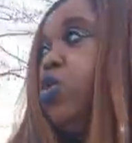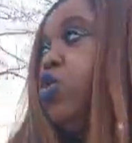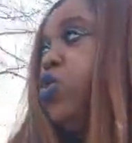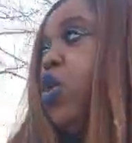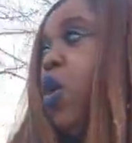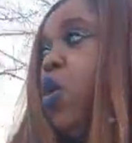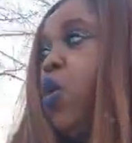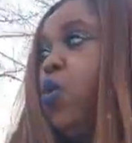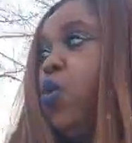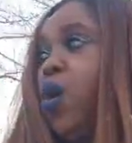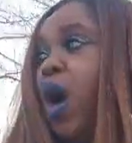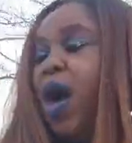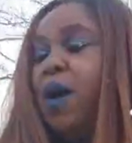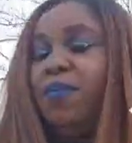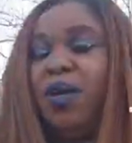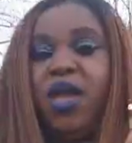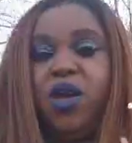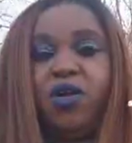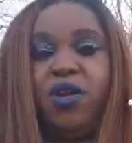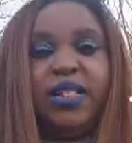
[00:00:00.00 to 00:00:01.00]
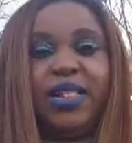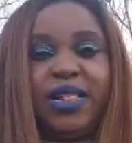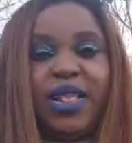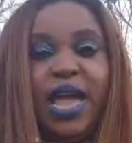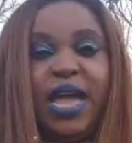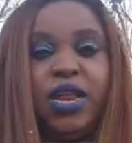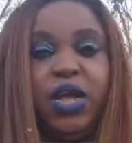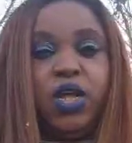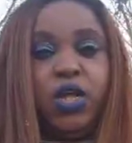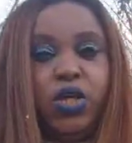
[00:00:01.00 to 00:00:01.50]
So I'm here to
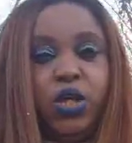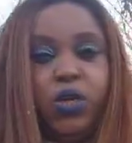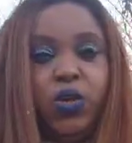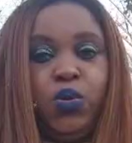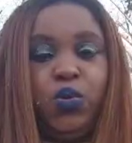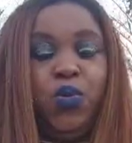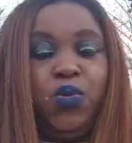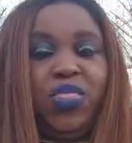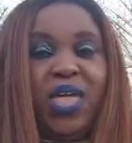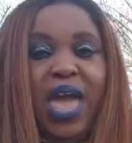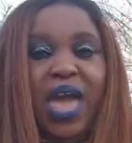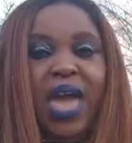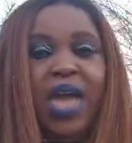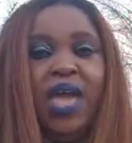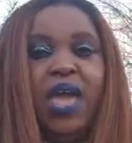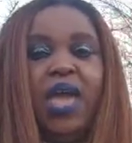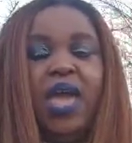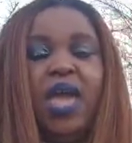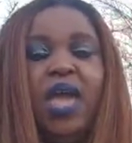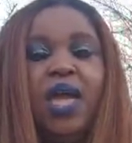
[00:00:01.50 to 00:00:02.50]
say to you that